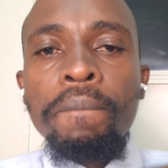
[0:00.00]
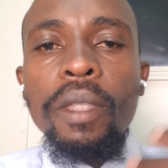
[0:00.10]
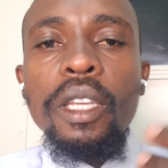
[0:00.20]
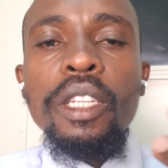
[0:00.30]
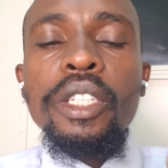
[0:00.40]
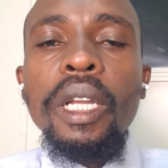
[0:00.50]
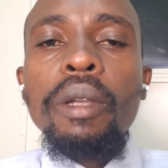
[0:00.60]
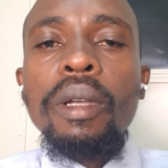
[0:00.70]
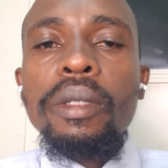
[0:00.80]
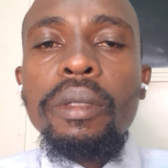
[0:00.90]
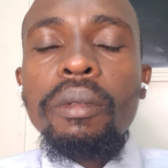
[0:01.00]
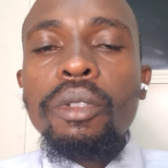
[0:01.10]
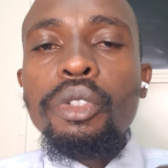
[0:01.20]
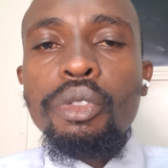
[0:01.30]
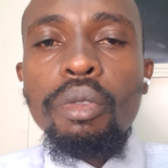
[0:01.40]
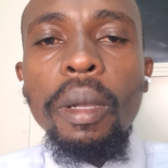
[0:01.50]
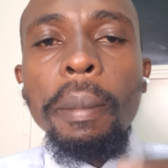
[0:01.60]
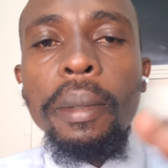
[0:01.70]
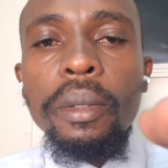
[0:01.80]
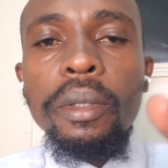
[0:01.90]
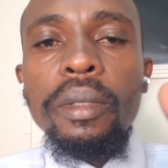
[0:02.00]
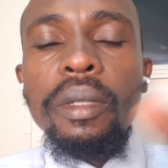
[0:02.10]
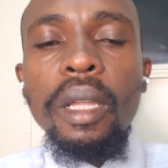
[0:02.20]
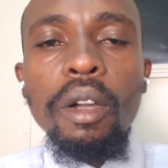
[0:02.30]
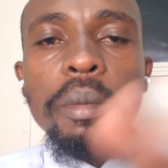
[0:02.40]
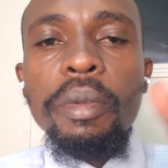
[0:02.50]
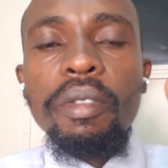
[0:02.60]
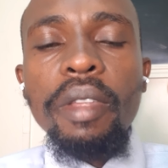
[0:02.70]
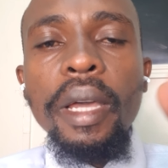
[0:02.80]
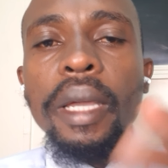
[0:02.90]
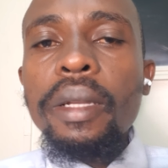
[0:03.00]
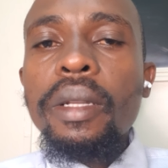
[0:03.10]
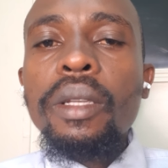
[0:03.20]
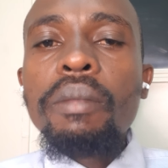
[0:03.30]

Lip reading: Initially, was used to upload the copy of the ID,